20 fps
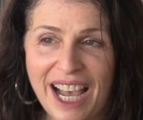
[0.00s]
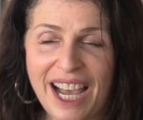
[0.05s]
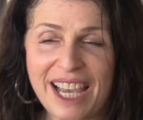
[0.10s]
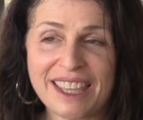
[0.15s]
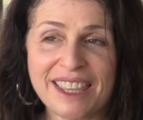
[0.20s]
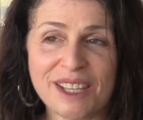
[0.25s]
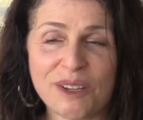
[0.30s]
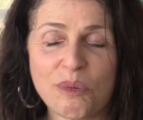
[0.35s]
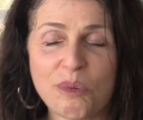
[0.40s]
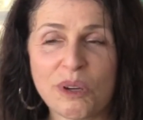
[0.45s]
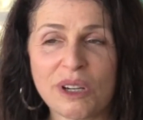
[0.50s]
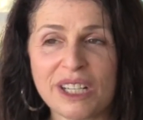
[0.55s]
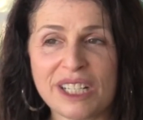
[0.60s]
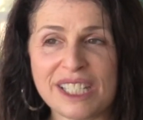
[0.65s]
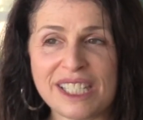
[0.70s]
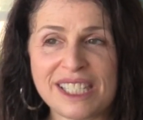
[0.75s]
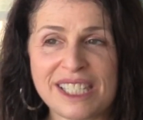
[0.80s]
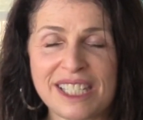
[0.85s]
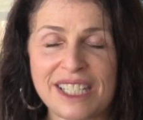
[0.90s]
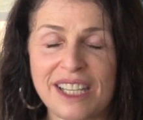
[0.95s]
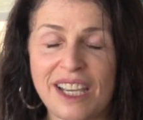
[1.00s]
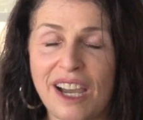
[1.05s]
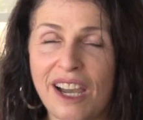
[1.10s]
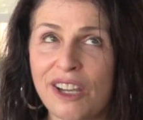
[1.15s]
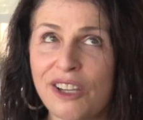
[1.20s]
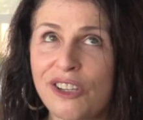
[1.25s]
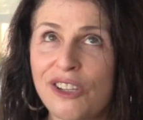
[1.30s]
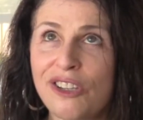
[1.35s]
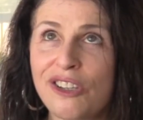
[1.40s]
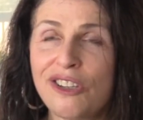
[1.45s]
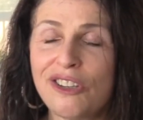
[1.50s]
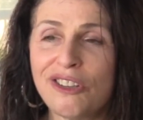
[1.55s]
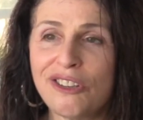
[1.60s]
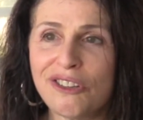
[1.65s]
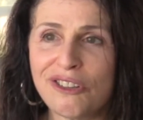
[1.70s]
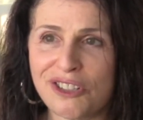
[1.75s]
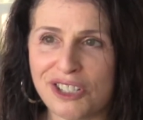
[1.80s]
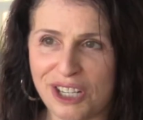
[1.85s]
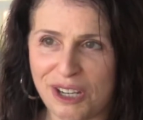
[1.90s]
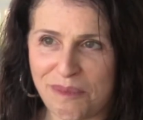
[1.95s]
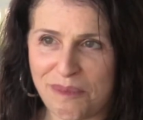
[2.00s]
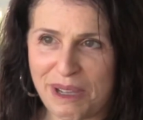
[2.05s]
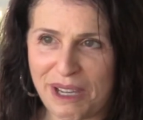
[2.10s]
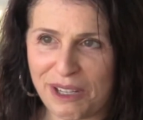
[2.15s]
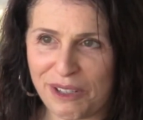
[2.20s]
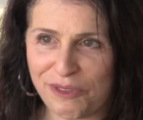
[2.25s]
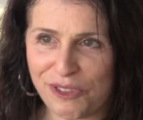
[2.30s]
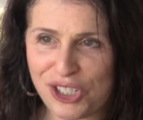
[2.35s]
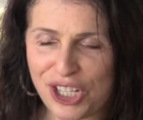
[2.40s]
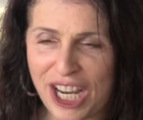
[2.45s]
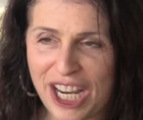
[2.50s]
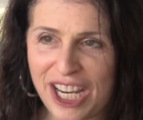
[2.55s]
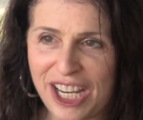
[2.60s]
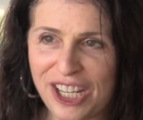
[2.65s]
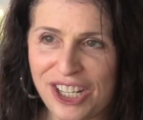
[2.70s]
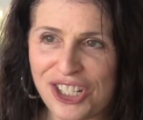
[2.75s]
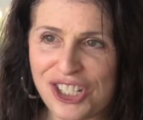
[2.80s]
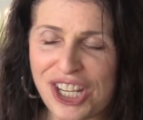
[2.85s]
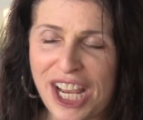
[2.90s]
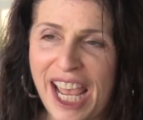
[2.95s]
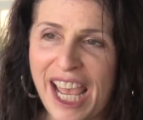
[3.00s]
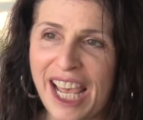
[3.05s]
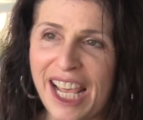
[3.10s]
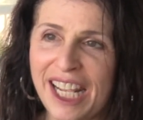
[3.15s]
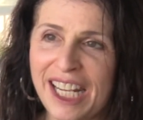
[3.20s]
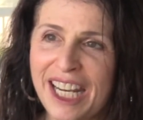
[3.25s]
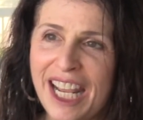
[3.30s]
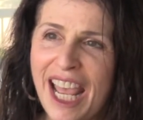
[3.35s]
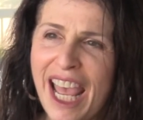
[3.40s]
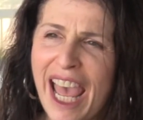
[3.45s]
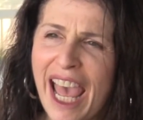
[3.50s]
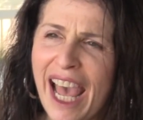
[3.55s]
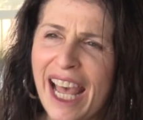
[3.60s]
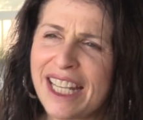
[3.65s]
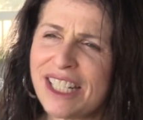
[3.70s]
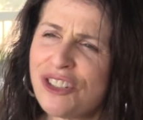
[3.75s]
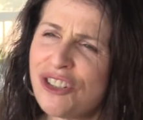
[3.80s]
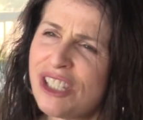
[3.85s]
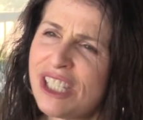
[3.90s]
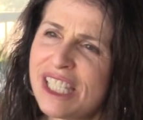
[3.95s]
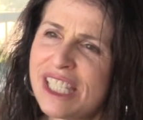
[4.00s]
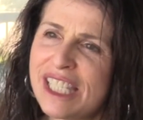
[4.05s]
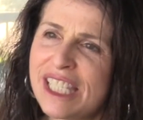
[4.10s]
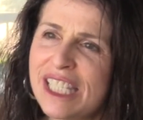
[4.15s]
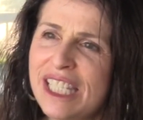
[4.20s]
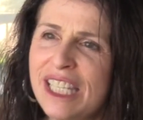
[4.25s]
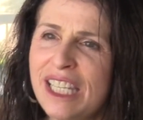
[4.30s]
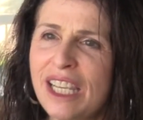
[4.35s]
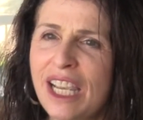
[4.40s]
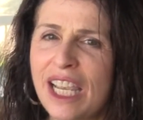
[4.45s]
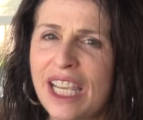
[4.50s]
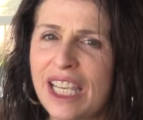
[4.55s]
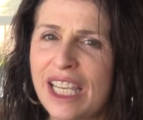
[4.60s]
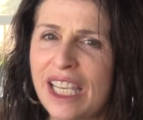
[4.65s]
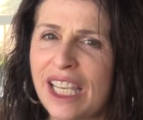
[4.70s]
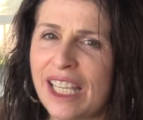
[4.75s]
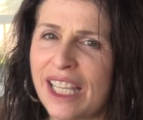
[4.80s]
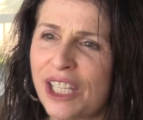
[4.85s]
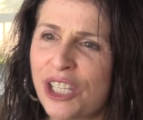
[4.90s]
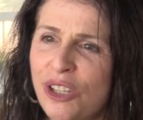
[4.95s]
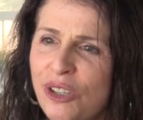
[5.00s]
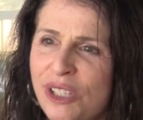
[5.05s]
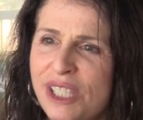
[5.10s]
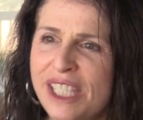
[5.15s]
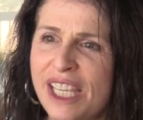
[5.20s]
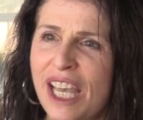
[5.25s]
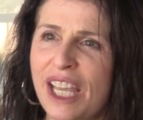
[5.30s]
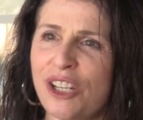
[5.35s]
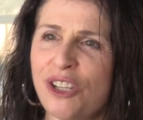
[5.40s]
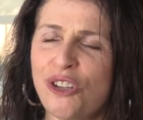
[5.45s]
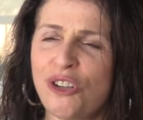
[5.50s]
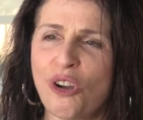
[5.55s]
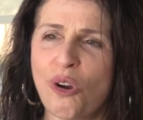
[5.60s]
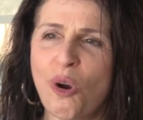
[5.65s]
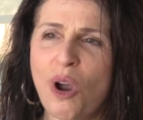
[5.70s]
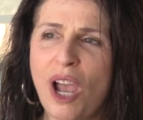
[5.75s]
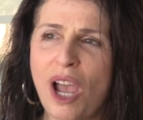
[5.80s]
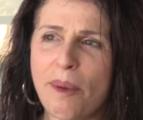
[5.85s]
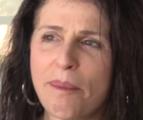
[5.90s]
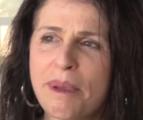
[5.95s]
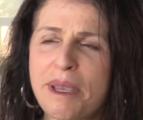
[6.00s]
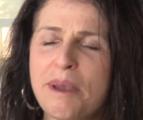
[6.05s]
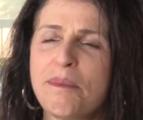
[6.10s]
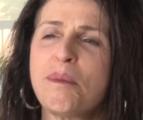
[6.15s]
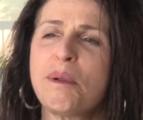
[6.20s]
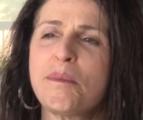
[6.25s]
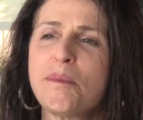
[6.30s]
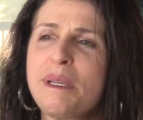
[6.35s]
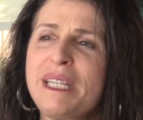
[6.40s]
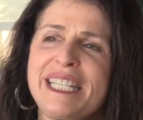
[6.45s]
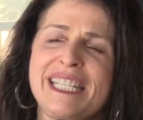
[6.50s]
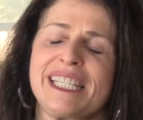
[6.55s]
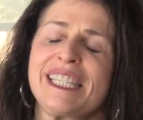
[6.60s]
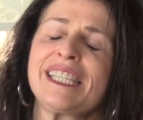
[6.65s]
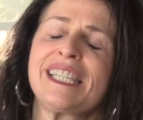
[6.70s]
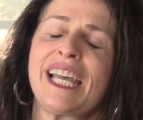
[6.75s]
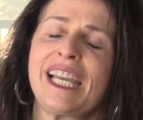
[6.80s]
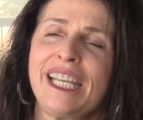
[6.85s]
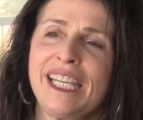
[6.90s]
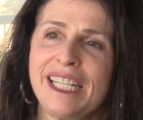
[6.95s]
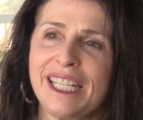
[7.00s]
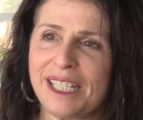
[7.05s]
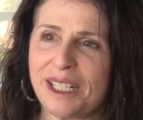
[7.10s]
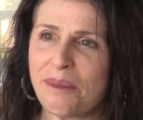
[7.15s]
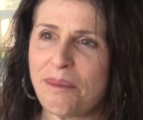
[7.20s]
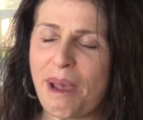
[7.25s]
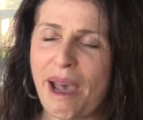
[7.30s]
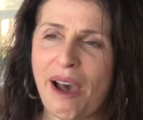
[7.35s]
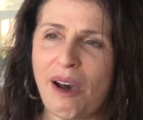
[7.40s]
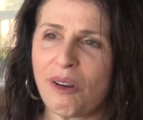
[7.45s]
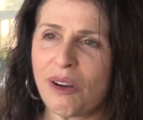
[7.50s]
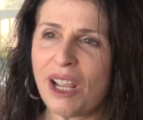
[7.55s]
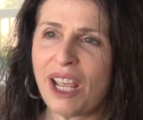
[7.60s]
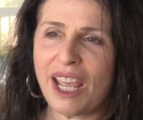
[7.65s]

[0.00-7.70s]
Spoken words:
I think we're going to see a huge amount of change and just see, like you said, people be delighted about